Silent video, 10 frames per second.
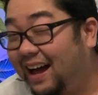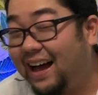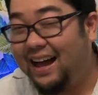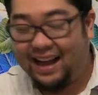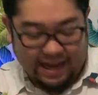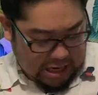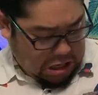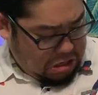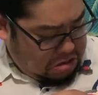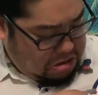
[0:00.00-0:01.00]
Haha.
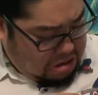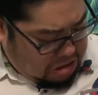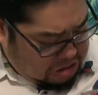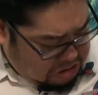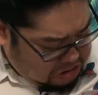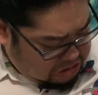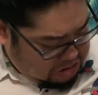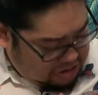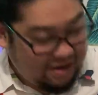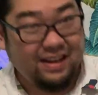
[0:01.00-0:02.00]

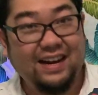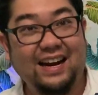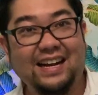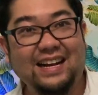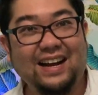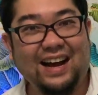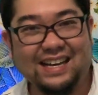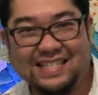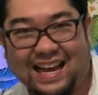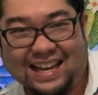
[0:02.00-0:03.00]
there you go.
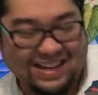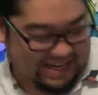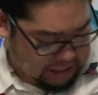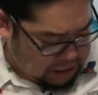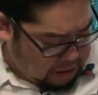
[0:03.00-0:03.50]
How's that look?